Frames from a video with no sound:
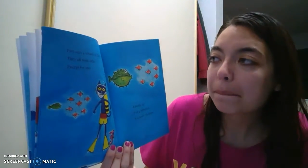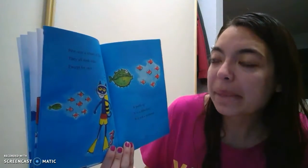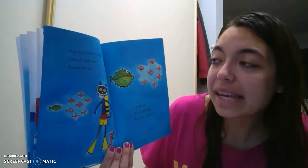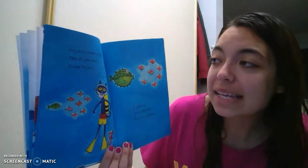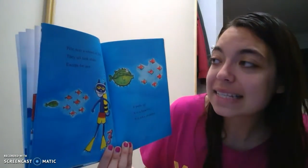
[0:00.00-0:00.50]

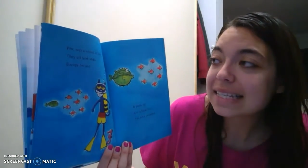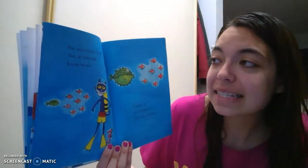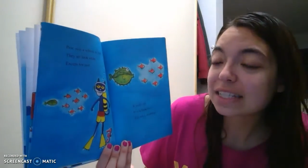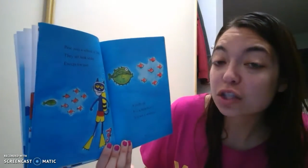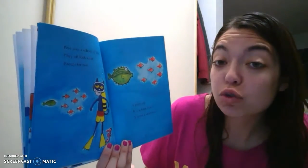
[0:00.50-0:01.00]
Pete
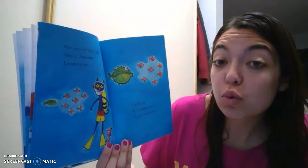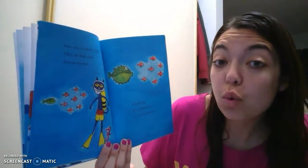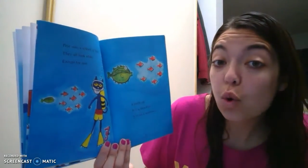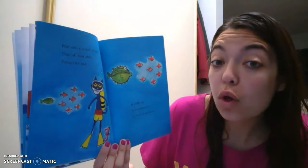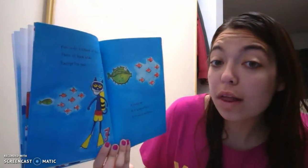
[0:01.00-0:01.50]
sees a
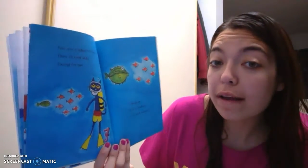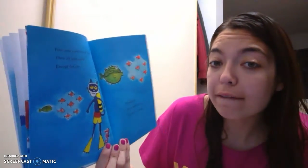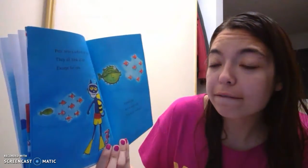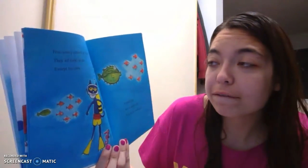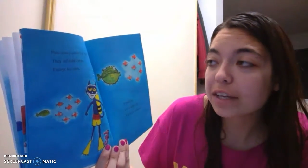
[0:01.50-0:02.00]
school
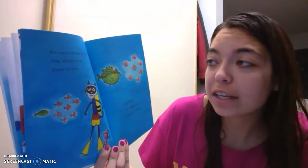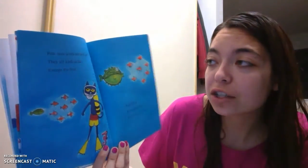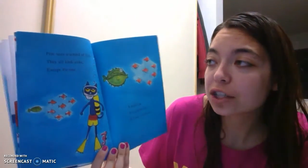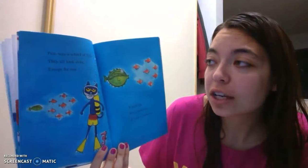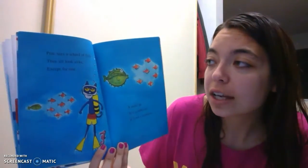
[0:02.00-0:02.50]
of
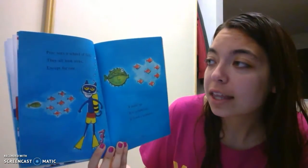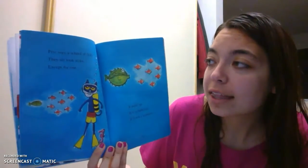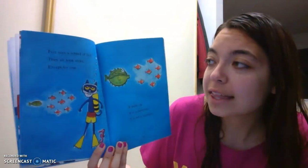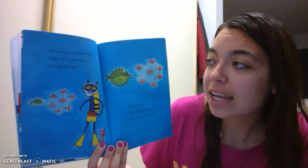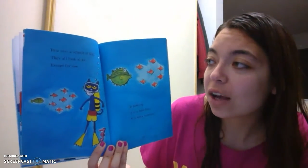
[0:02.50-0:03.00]
fish.
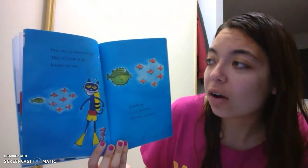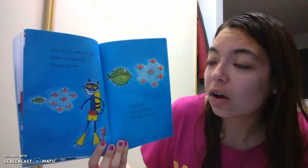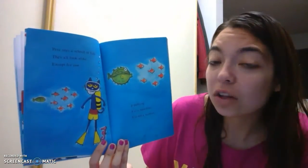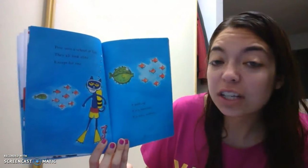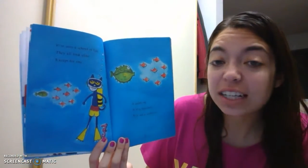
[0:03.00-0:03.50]
They
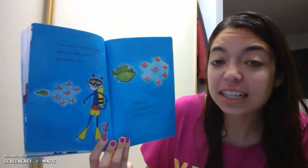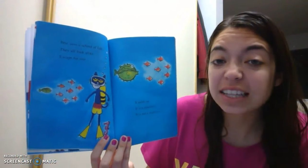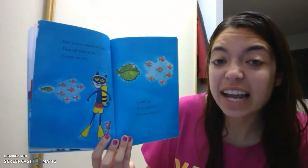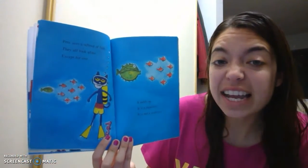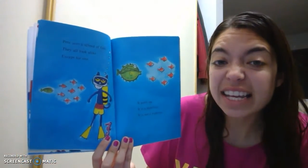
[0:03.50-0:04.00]
all look
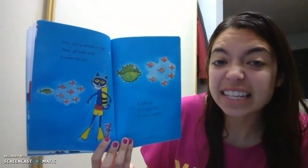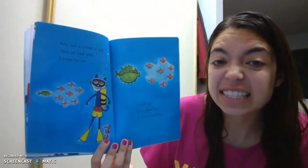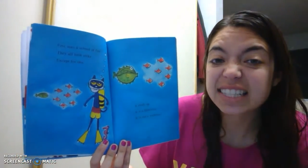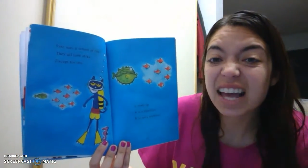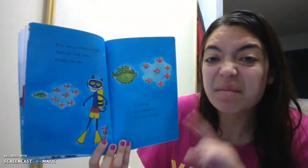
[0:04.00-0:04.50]
alike
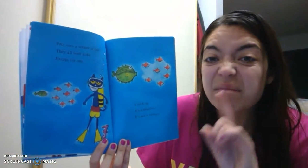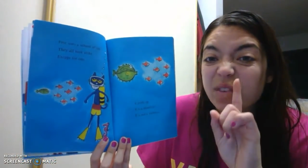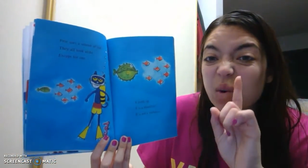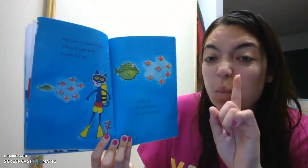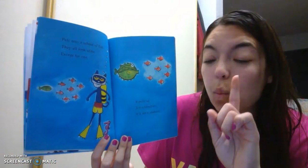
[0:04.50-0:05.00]
except
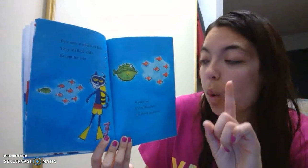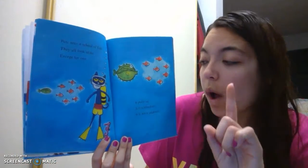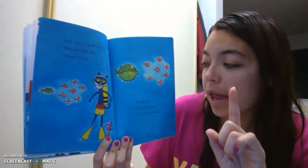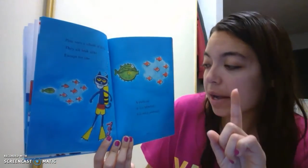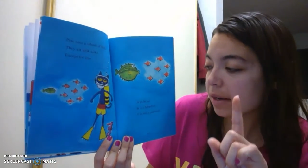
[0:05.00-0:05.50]
for
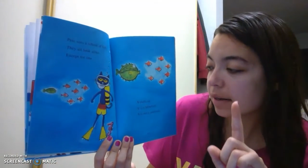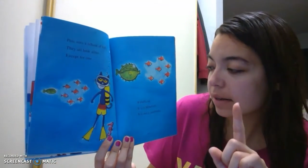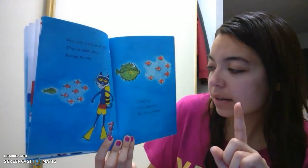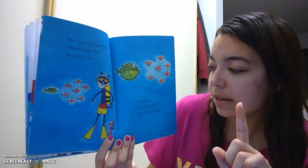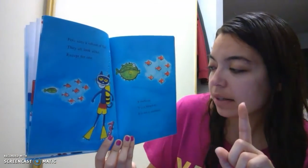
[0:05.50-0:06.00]
one.
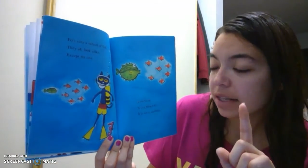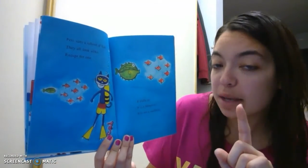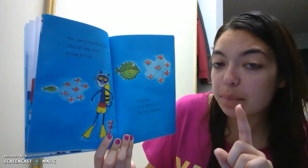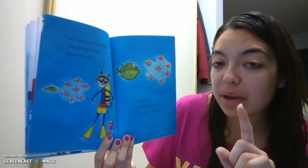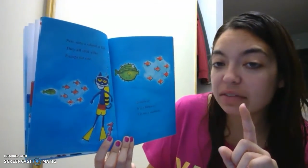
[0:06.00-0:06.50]

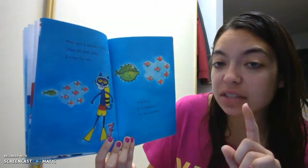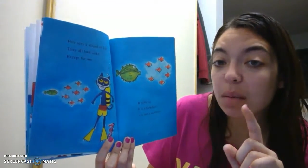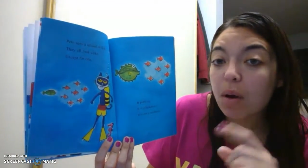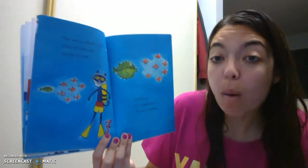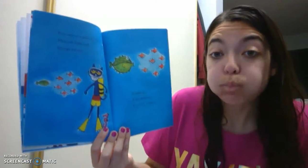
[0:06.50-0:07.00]
It puffs up.